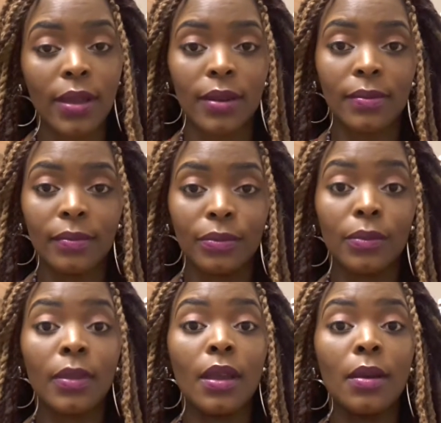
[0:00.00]
it,
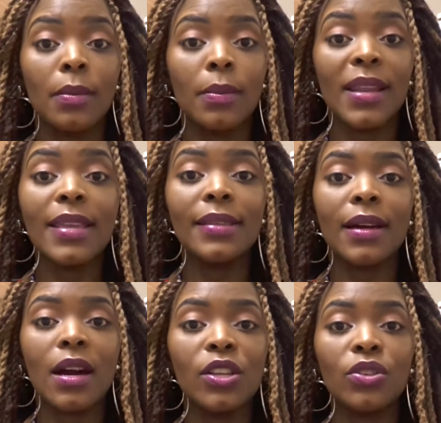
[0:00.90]
please
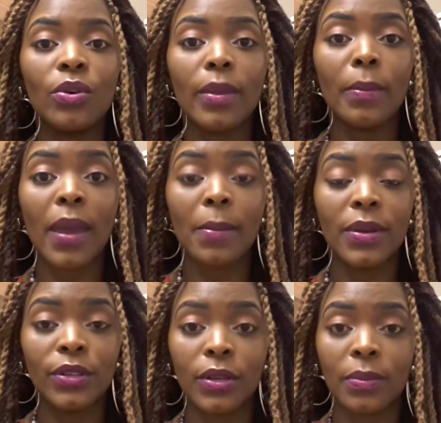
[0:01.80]
cancel the
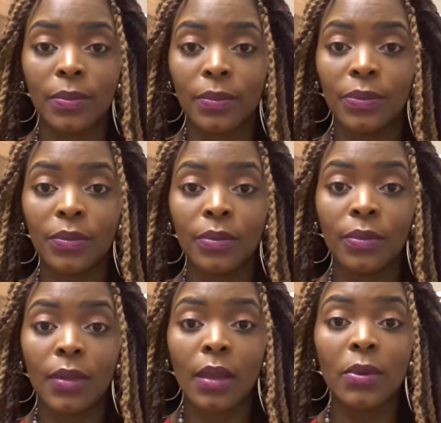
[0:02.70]
membership.
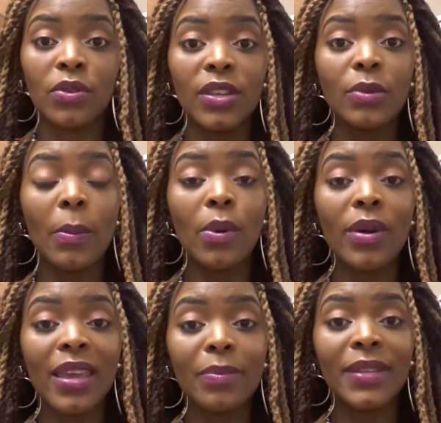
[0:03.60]
Because these people
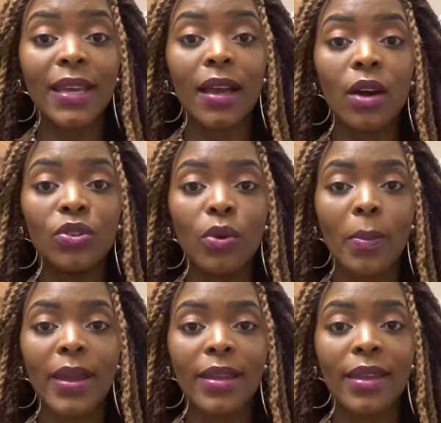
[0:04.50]
keep taking out your
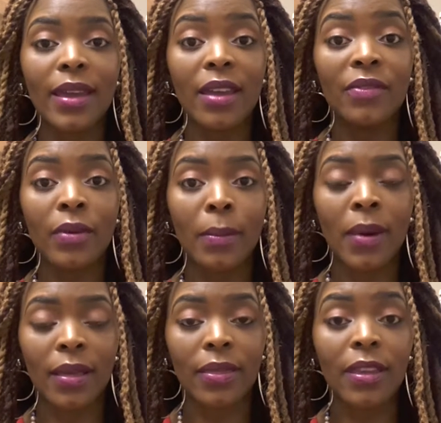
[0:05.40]
money every
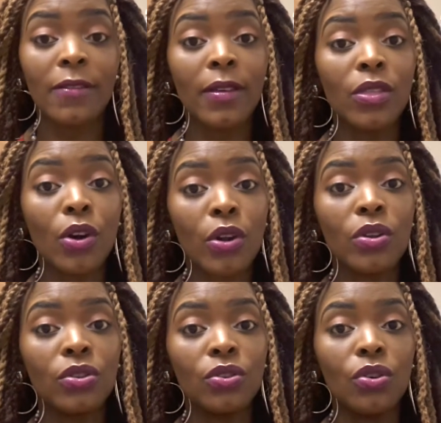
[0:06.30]
month, even though you're
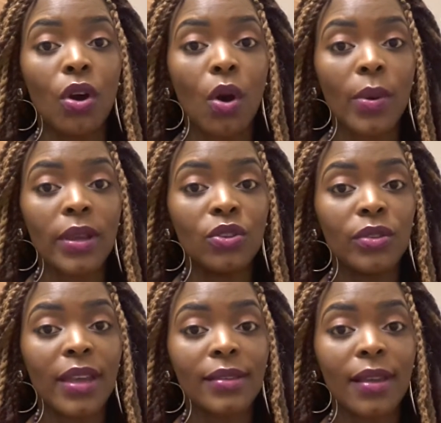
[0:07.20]
not going to
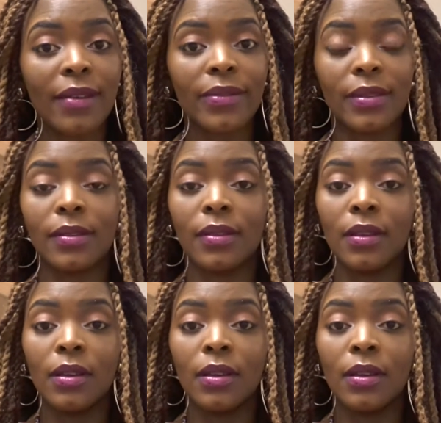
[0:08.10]
their service.